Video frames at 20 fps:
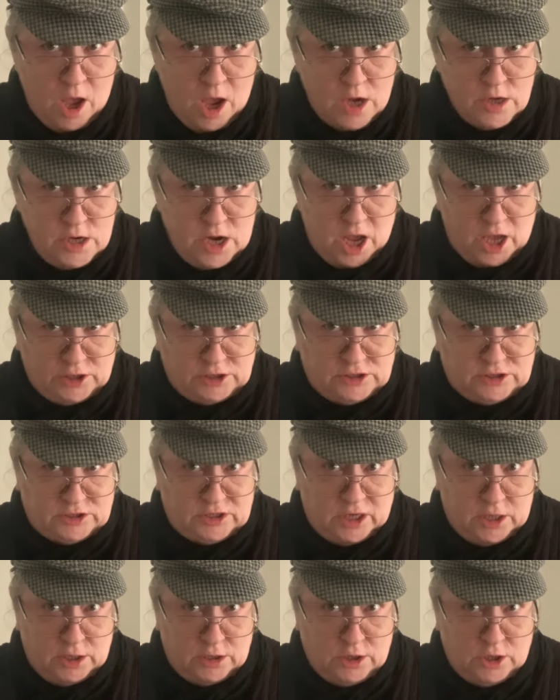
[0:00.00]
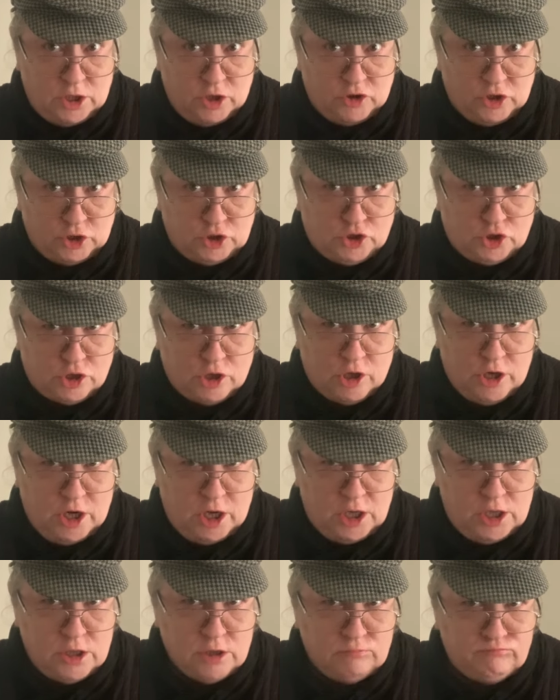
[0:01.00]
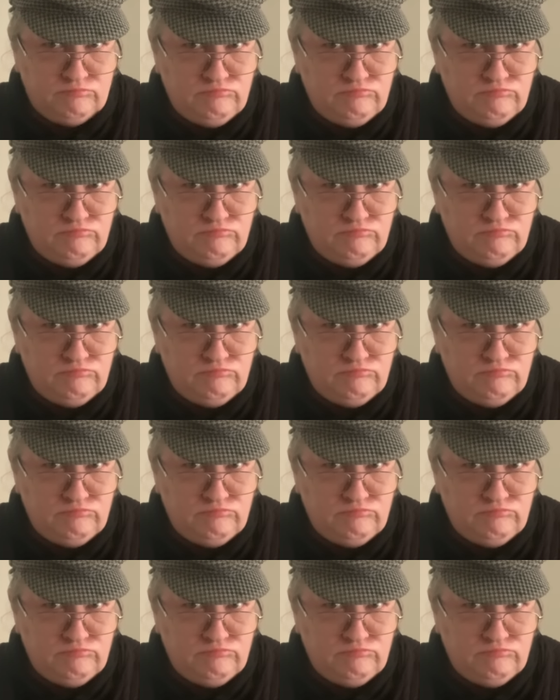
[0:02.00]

Nest in the tree,